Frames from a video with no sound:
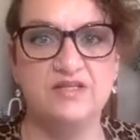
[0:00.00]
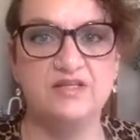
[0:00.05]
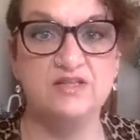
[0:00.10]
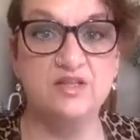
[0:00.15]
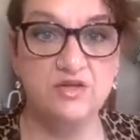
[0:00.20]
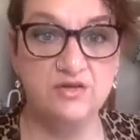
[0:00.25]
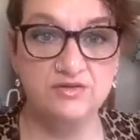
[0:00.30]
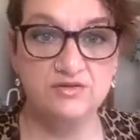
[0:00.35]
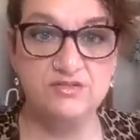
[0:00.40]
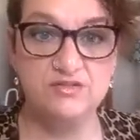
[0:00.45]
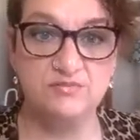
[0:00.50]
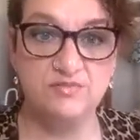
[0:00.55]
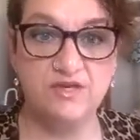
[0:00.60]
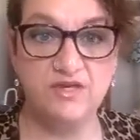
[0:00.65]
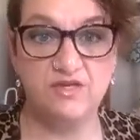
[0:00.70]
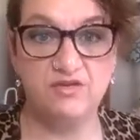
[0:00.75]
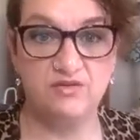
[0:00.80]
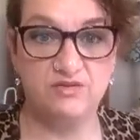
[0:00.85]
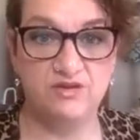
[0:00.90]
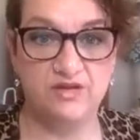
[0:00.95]
learn to
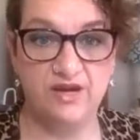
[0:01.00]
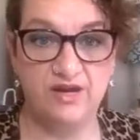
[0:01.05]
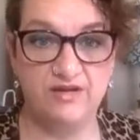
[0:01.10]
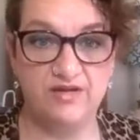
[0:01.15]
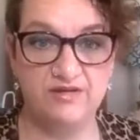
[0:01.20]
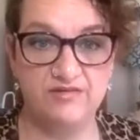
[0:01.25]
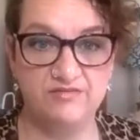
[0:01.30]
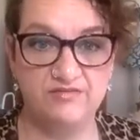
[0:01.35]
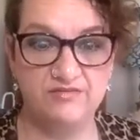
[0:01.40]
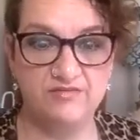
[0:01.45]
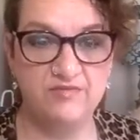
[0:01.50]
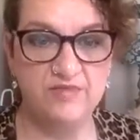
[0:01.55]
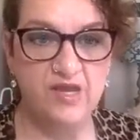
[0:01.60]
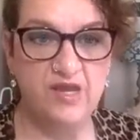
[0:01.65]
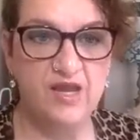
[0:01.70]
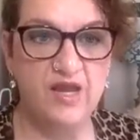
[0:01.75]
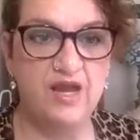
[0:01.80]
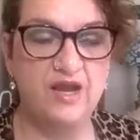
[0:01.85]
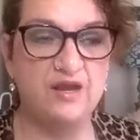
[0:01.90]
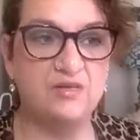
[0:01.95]
be creative.
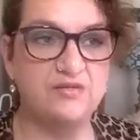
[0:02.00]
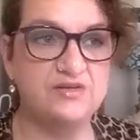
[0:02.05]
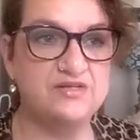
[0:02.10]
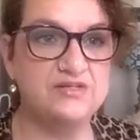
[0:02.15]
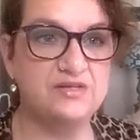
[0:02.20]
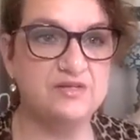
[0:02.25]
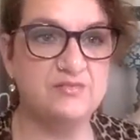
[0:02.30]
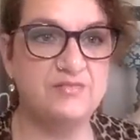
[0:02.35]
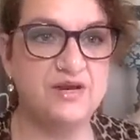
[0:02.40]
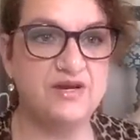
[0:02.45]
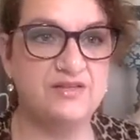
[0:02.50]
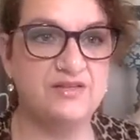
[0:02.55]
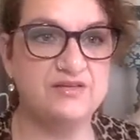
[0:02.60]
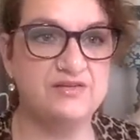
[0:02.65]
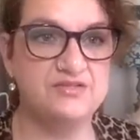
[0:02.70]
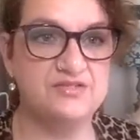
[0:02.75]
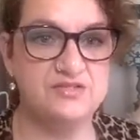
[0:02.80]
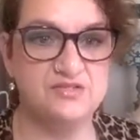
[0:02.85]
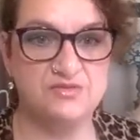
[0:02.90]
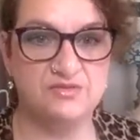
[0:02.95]
And I want to talk about a
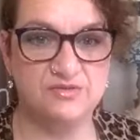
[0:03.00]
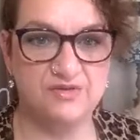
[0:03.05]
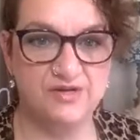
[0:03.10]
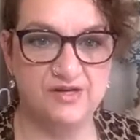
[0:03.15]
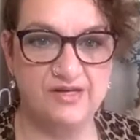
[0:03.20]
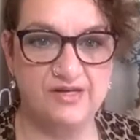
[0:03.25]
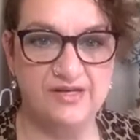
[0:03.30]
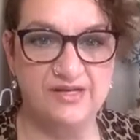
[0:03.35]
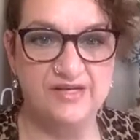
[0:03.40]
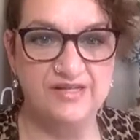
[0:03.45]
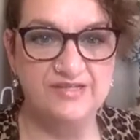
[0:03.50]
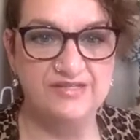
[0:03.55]
little story.